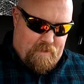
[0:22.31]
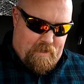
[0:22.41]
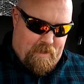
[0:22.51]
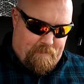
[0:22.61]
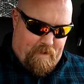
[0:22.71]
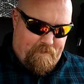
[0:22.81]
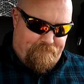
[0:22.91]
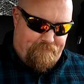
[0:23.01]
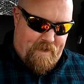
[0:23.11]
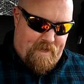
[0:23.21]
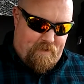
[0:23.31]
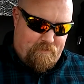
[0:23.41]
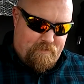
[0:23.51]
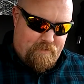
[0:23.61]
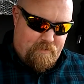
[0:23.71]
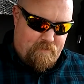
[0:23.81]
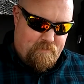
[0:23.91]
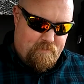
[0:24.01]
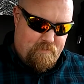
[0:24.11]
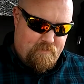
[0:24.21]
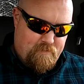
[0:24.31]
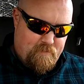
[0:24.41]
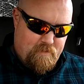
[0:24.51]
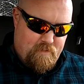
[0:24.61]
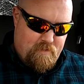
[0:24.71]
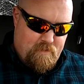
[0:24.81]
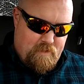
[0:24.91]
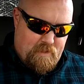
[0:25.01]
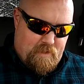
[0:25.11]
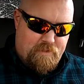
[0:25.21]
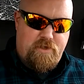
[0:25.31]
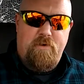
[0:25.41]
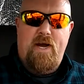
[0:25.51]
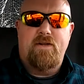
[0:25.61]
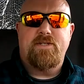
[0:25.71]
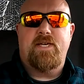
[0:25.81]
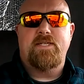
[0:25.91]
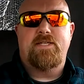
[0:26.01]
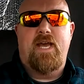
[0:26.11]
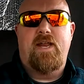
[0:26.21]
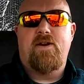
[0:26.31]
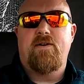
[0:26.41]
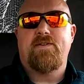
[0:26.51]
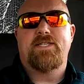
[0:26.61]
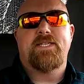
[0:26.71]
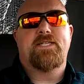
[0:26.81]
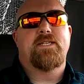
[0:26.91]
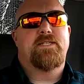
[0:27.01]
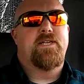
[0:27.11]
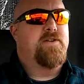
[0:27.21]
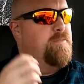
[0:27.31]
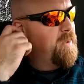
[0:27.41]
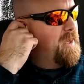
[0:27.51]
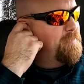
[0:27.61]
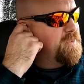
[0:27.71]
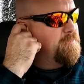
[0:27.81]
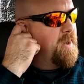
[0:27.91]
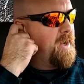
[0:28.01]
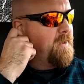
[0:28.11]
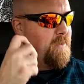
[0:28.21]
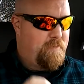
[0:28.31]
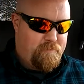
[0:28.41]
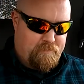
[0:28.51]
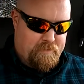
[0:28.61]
I found a 2-ounce container of a discontinued pipe tobacco